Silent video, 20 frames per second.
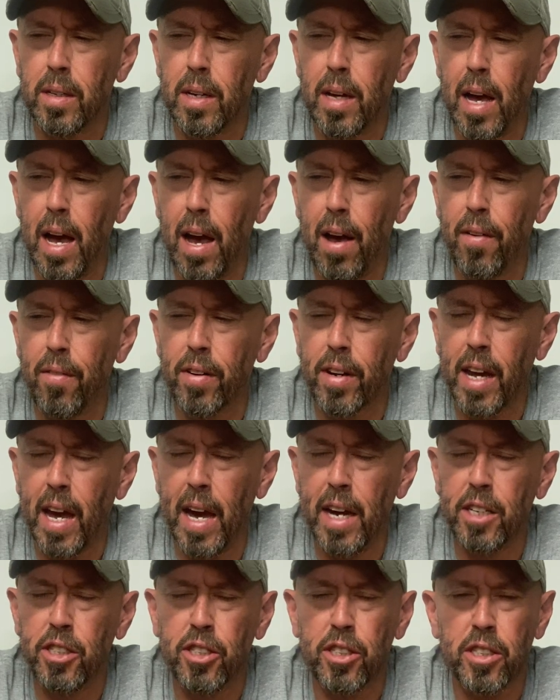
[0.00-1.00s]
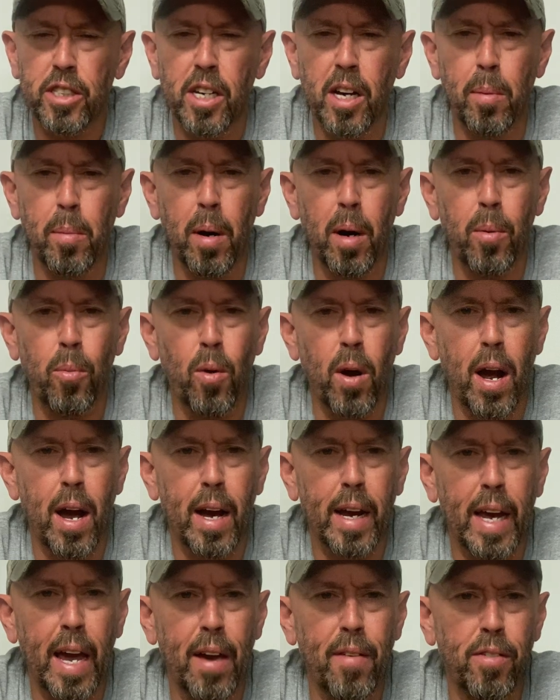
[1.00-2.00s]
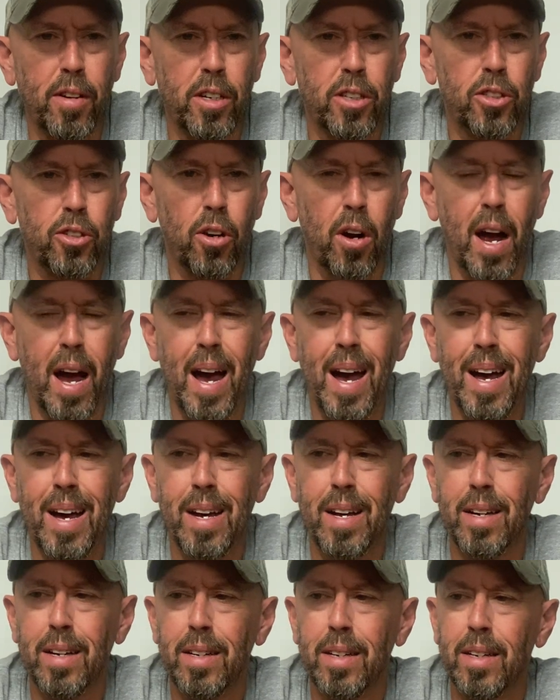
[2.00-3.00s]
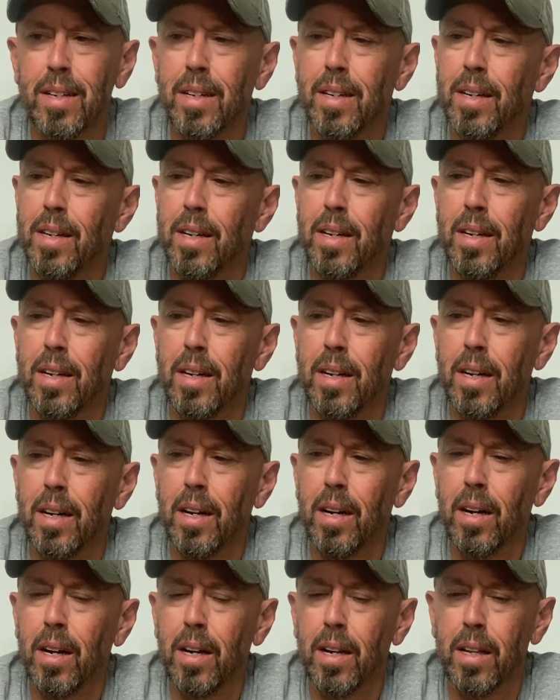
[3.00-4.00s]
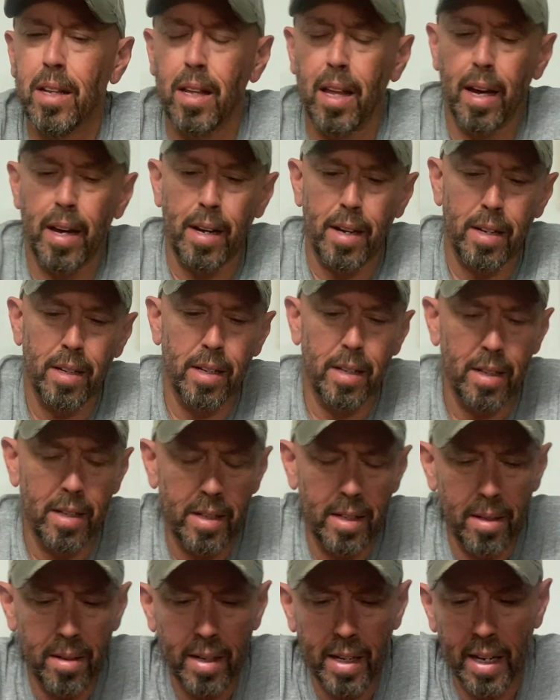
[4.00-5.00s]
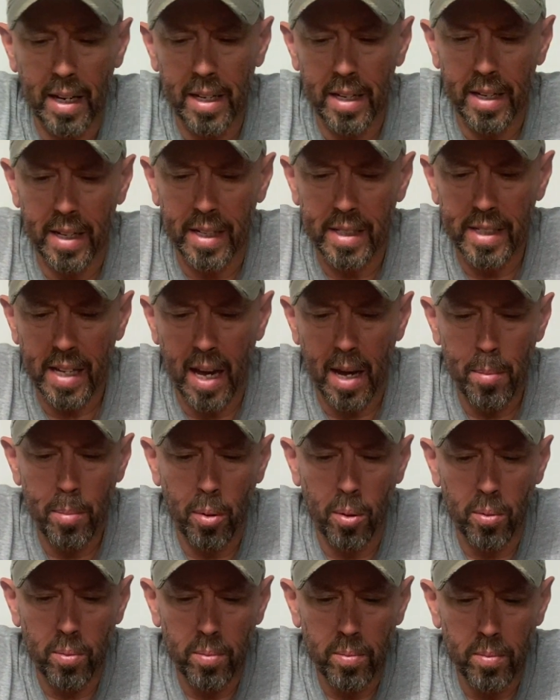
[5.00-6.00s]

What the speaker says: have occasions come up where I gave it a try, like, again, example.